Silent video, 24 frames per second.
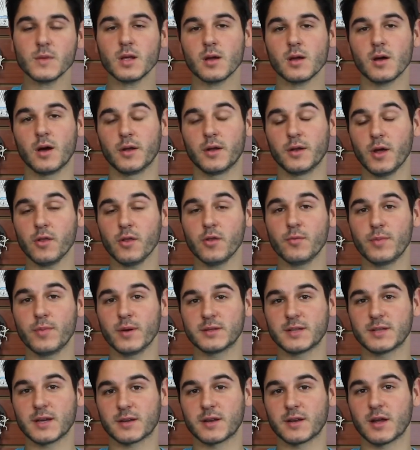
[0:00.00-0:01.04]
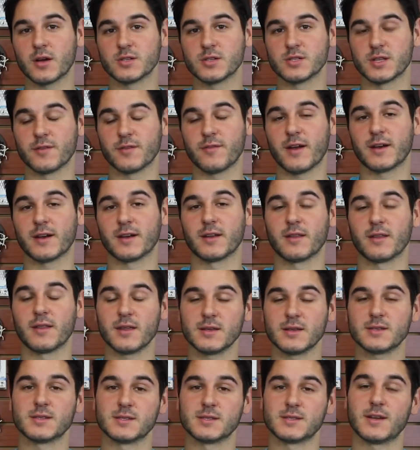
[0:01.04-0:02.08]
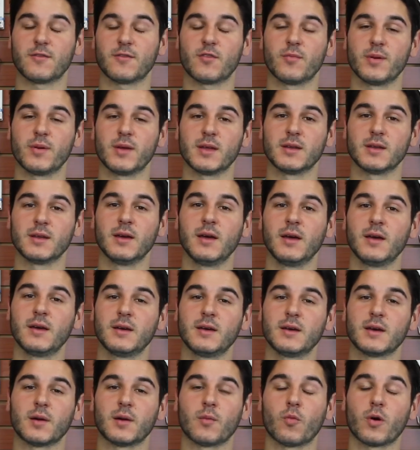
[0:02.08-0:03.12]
Another big technology they've added to this, it's never been and